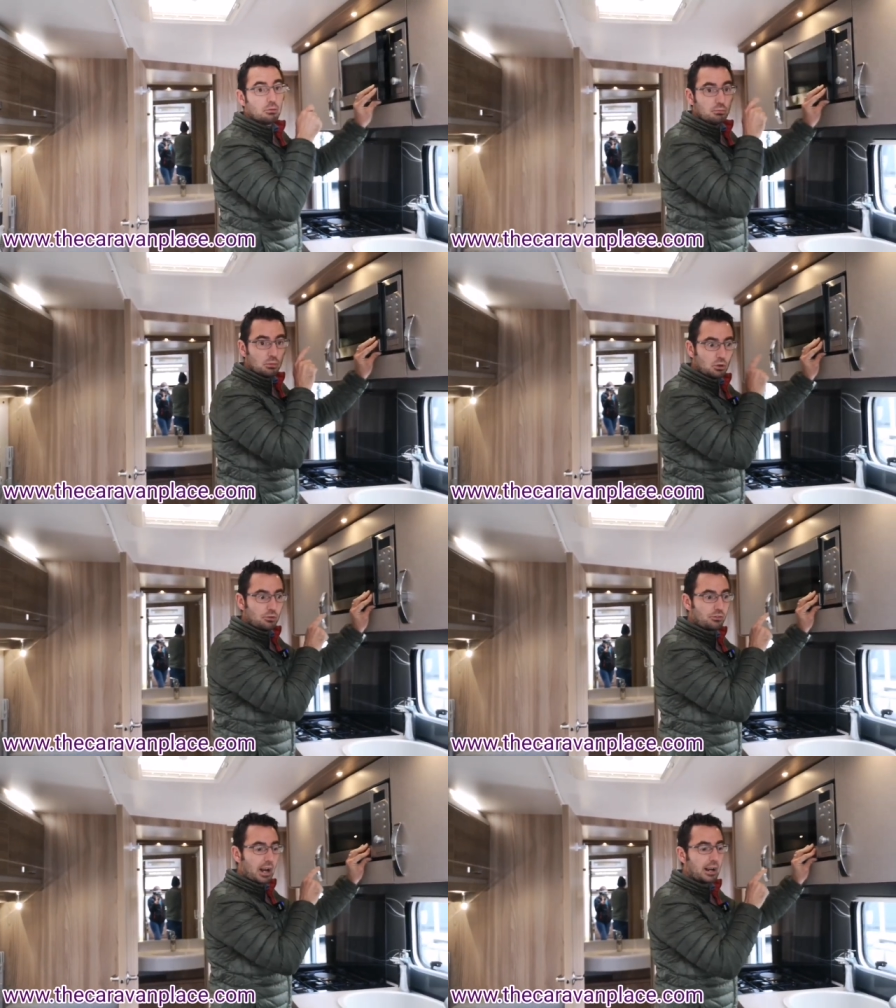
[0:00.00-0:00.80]

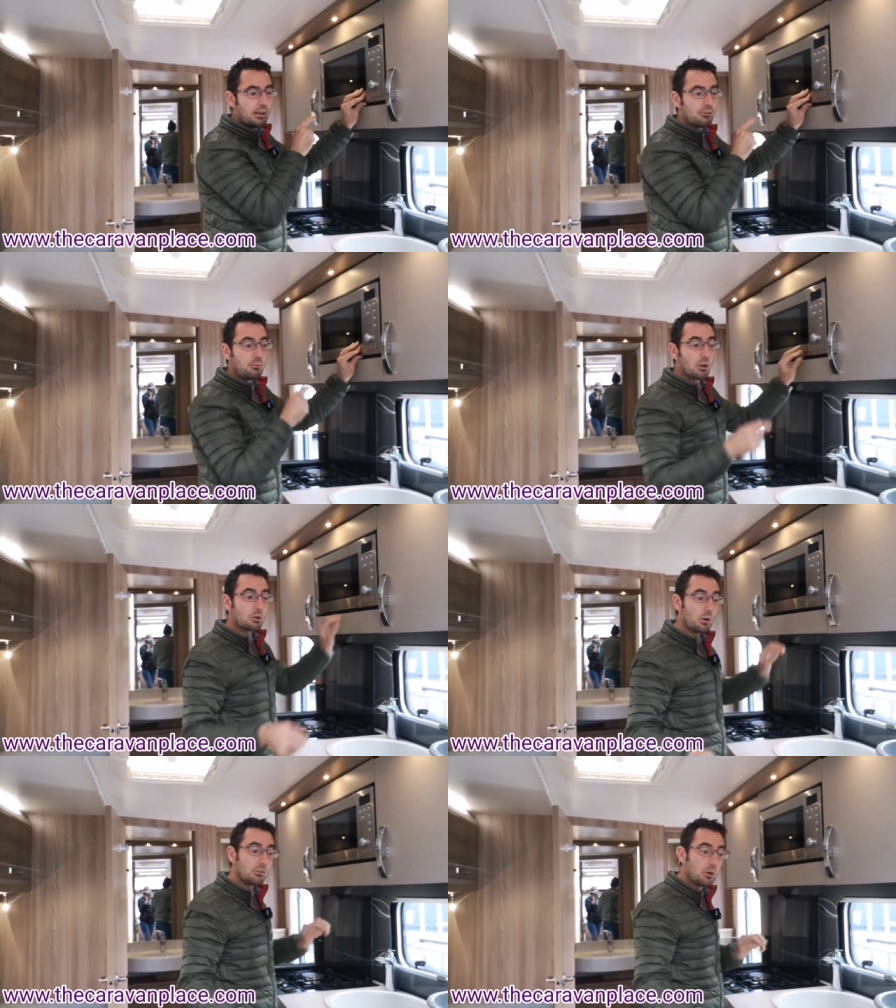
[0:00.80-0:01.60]
removed out of the
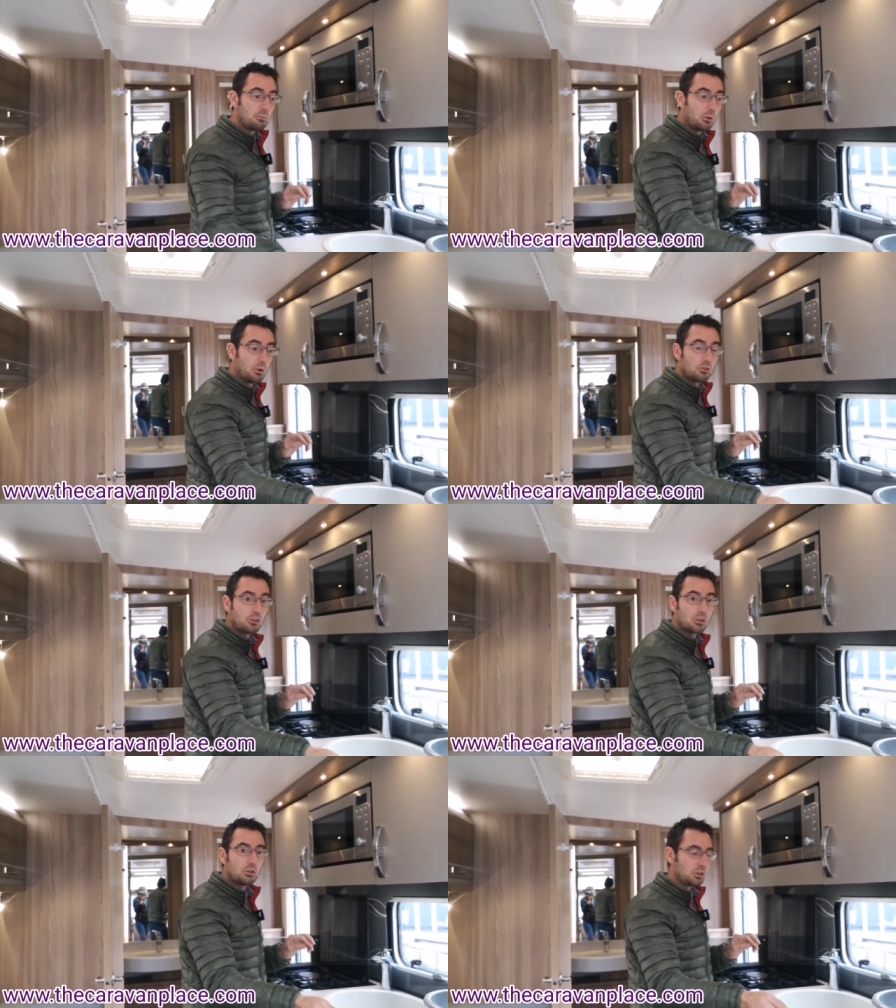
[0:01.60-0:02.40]
microwave and put
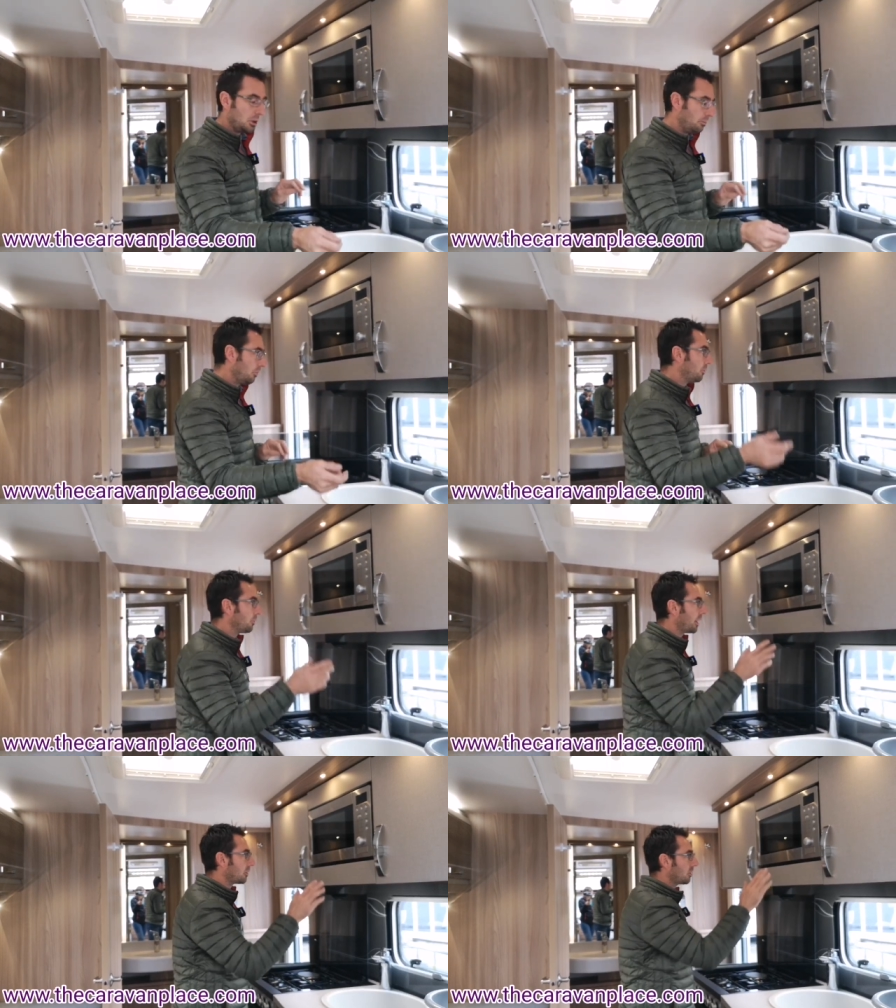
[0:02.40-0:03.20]
under the cushion
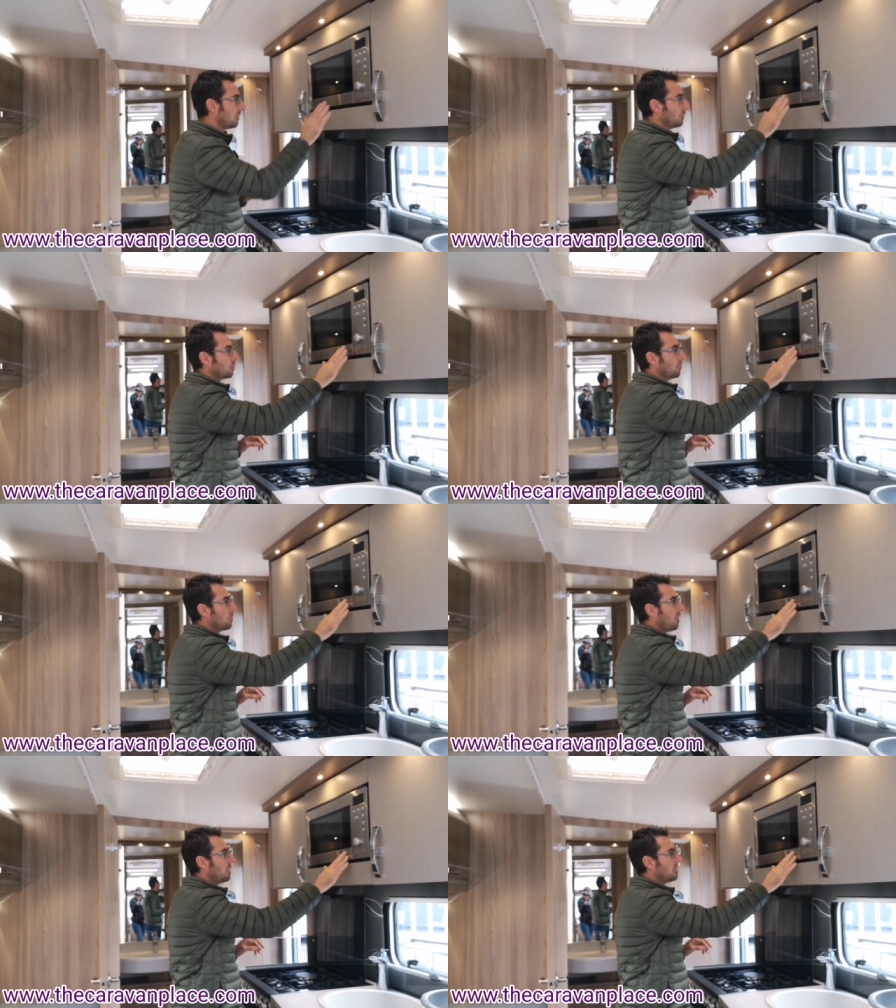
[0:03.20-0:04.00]
before that travels,
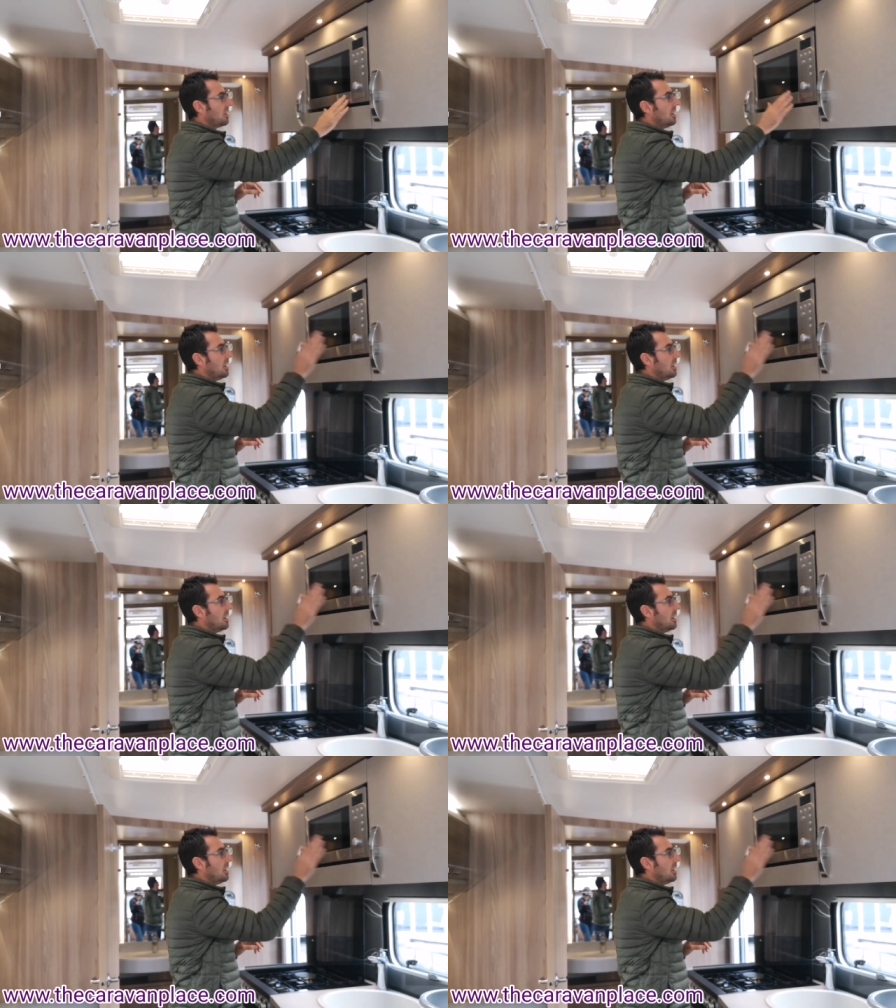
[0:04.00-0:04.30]
otherwise